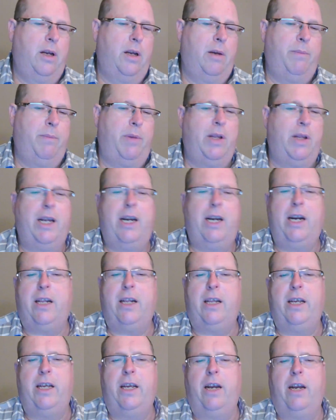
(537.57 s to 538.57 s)

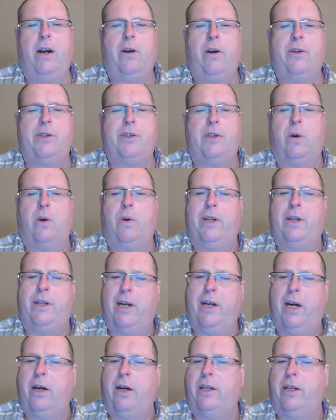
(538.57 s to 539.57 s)
Politically, it also
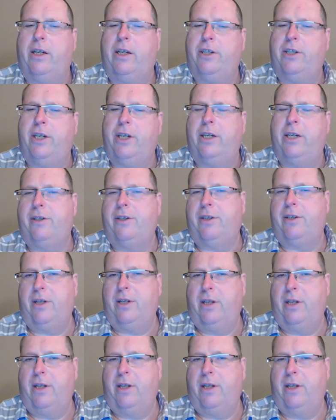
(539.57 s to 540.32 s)
entirely changes the